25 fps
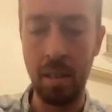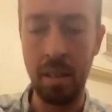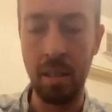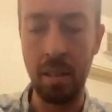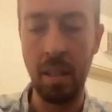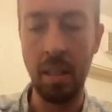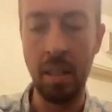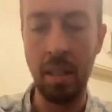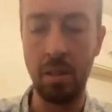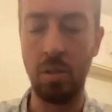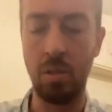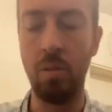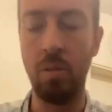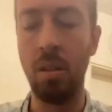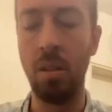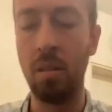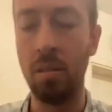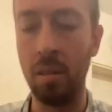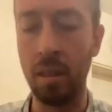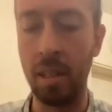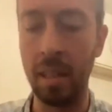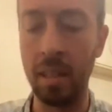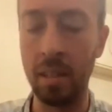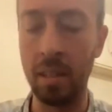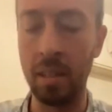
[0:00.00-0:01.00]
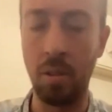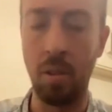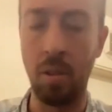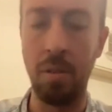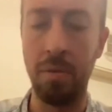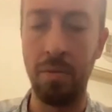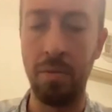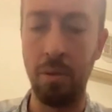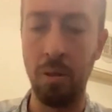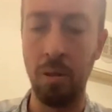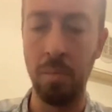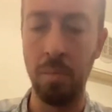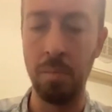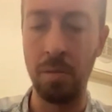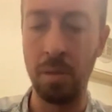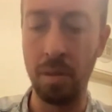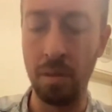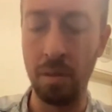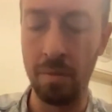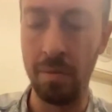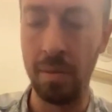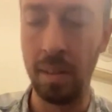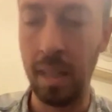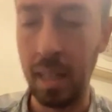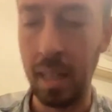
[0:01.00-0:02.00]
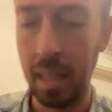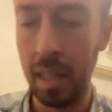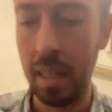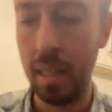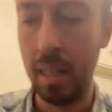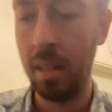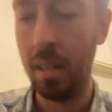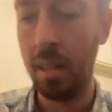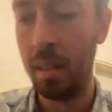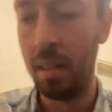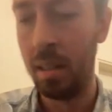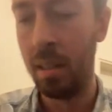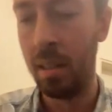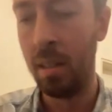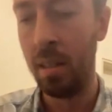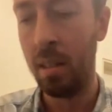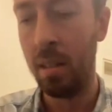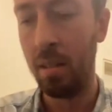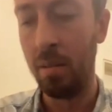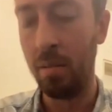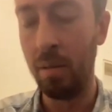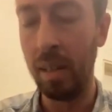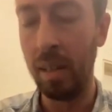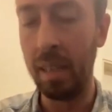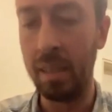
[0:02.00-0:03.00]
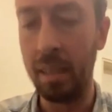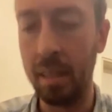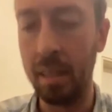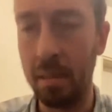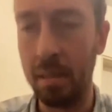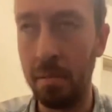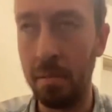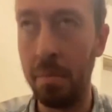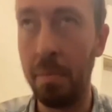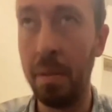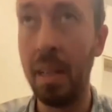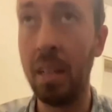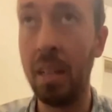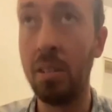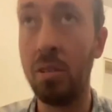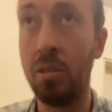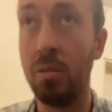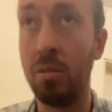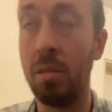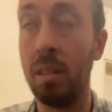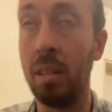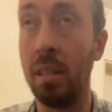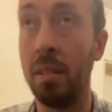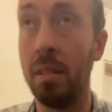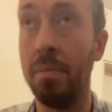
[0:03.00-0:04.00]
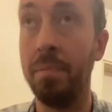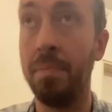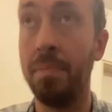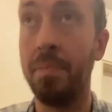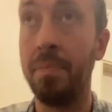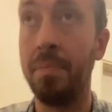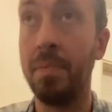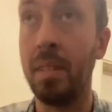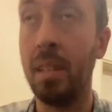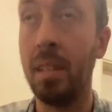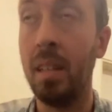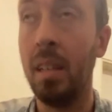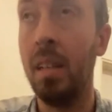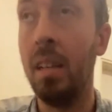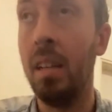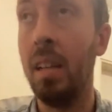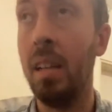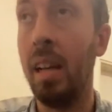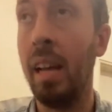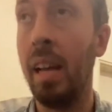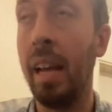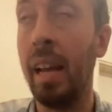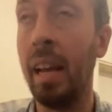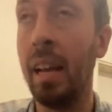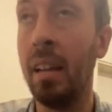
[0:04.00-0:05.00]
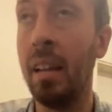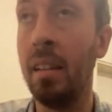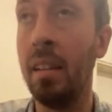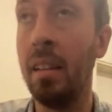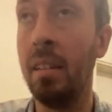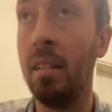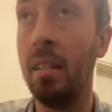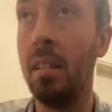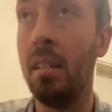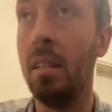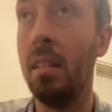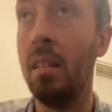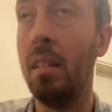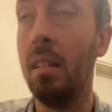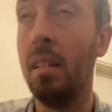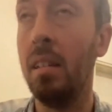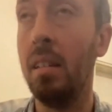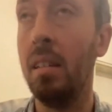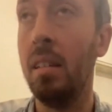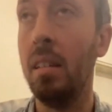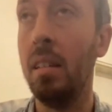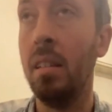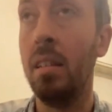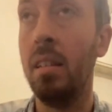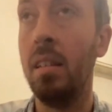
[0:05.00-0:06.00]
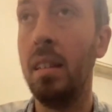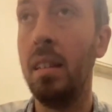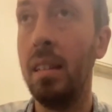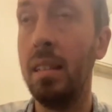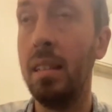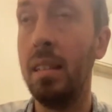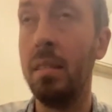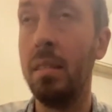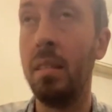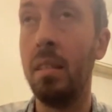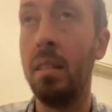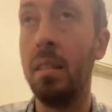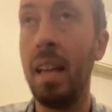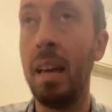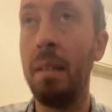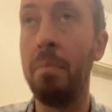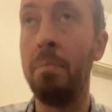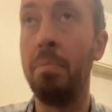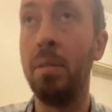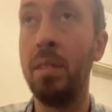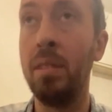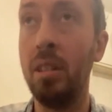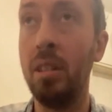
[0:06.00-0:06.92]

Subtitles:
in a struggle against all forms of racism and bigotry. And that